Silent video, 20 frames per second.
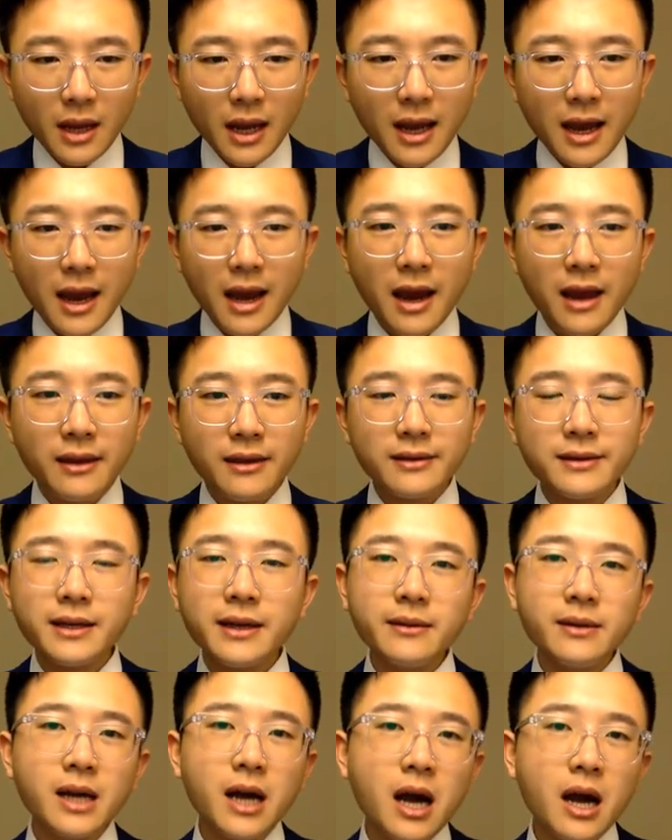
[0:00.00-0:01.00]
and at the same
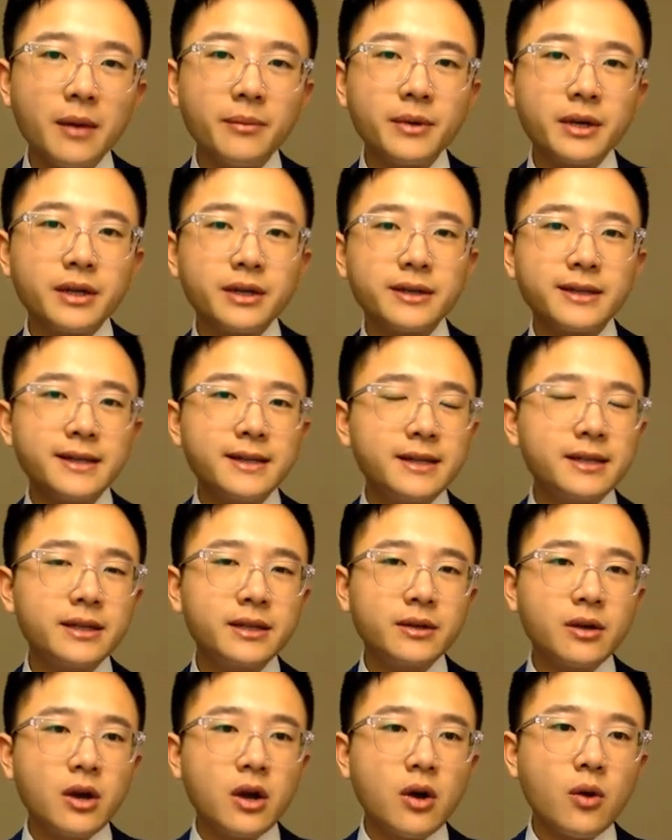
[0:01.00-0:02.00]
time, since
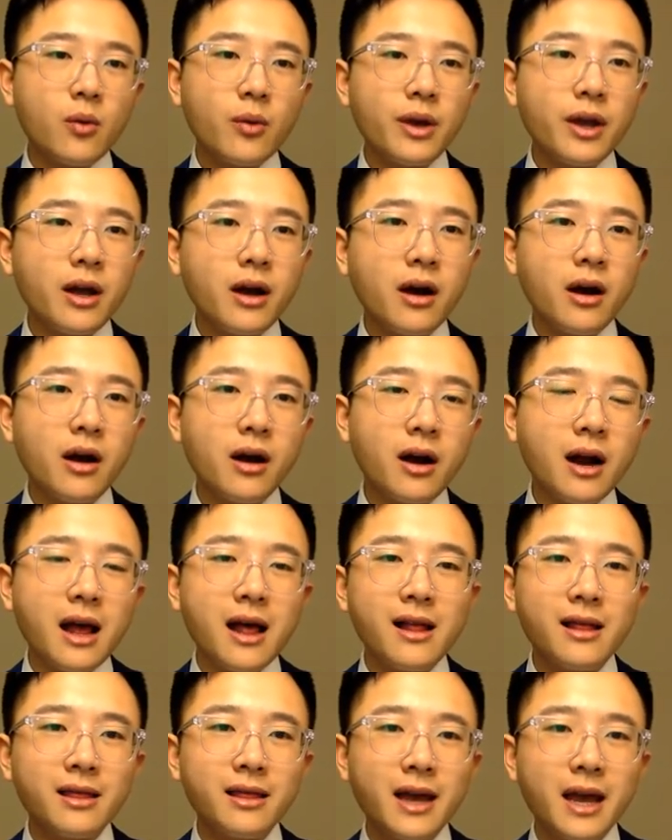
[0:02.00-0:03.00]
we are
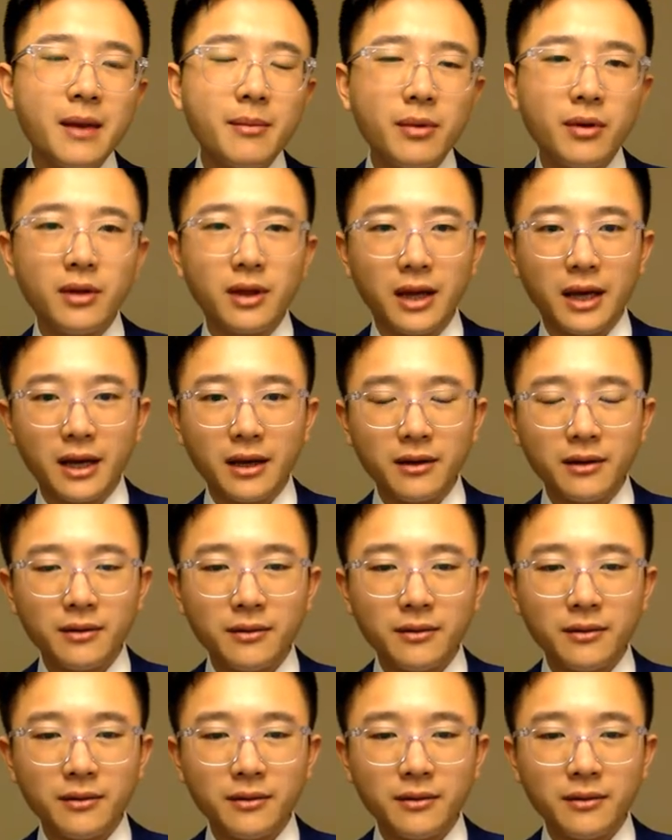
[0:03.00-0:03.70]
labeling,